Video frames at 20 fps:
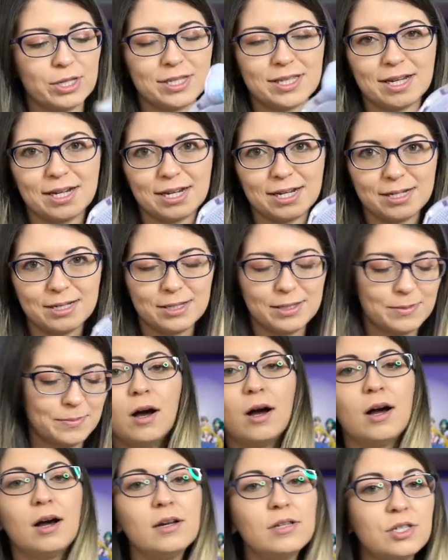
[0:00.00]
the sides.
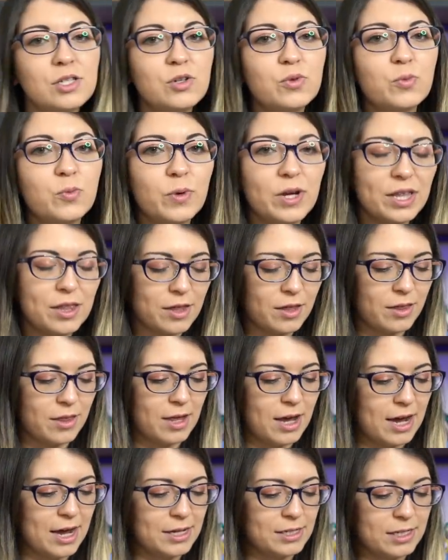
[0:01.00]
Also with
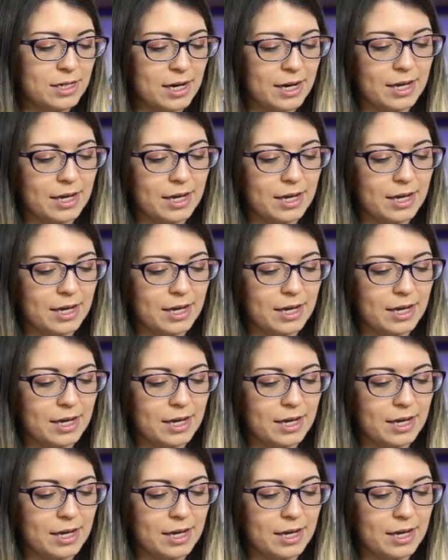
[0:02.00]
that,